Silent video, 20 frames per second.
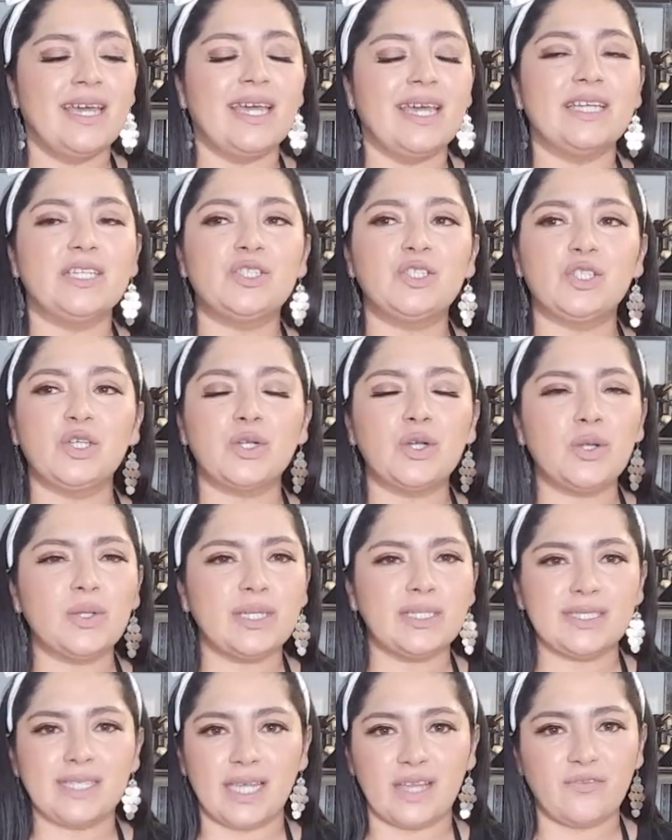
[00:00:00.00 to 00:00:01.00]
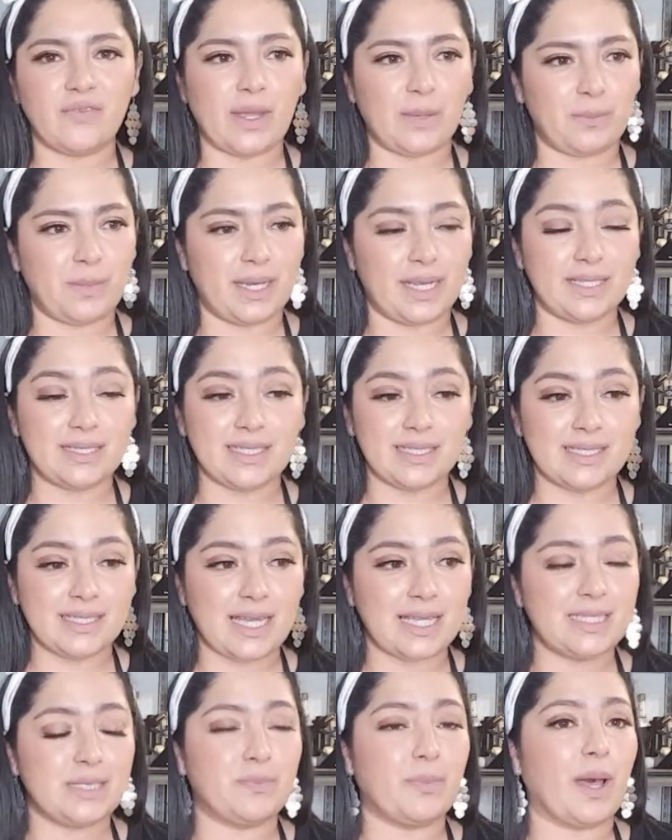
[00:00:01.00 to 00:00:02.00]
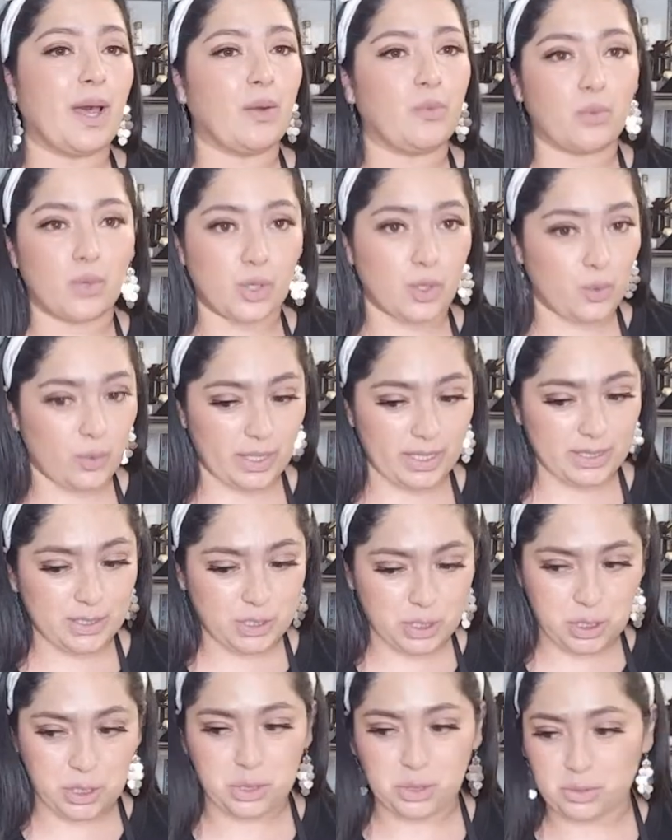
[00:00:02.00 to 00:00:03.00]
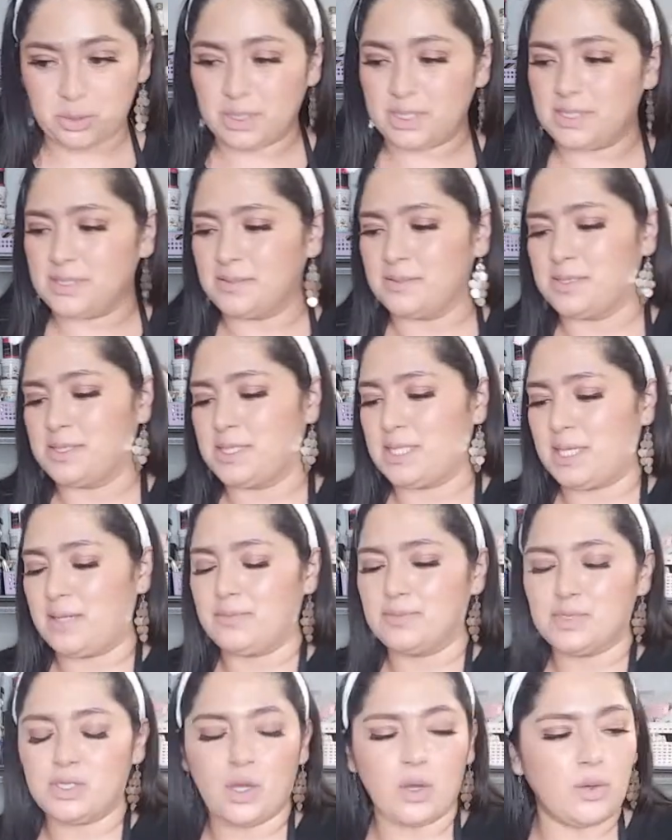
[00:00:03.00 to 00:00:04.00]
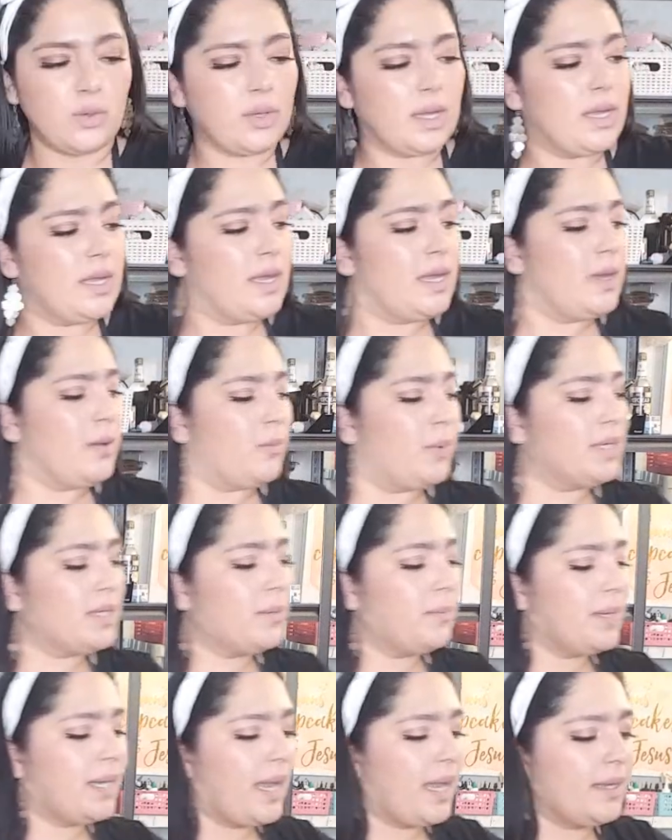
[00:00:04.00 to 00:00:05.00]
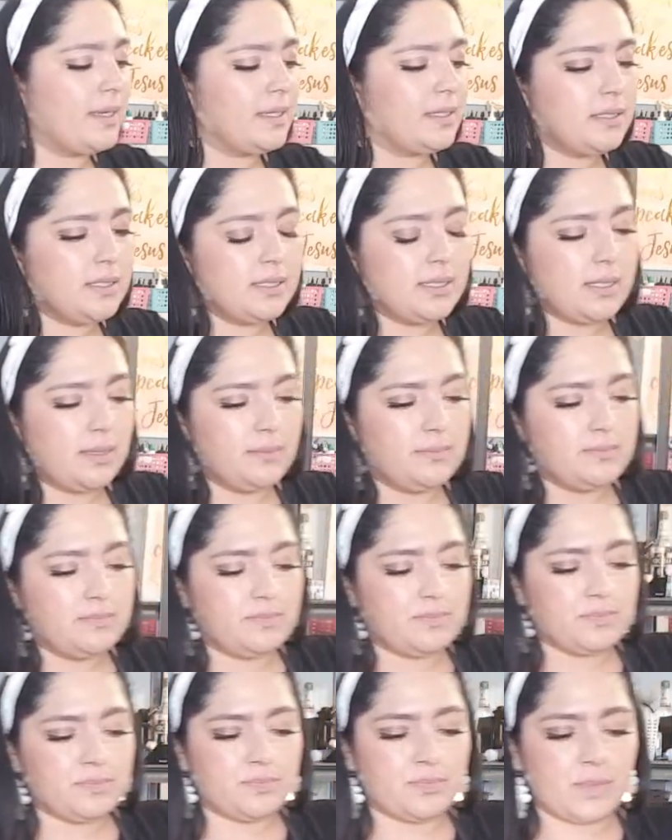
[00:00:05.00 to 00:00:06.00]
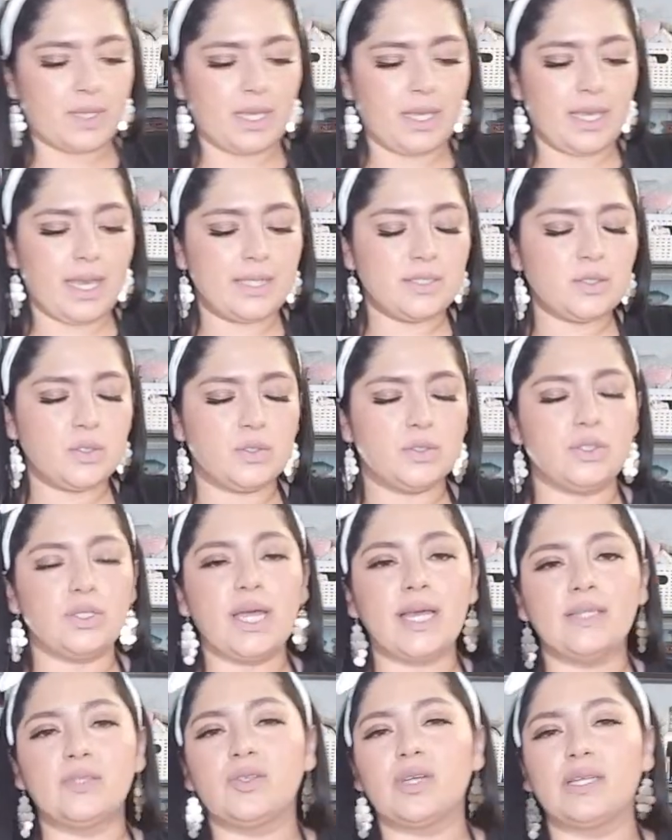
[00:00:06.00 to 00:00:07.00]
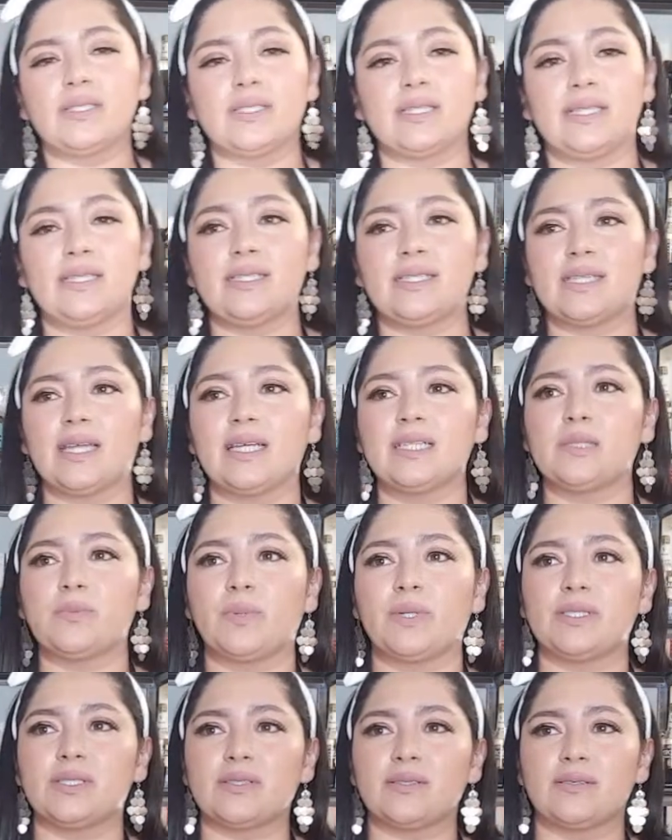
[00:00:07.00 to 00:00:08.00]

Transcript: It should only take 5 minutes, it says, but we're going to see. So with the bananas, okay, I told you guys need 6, but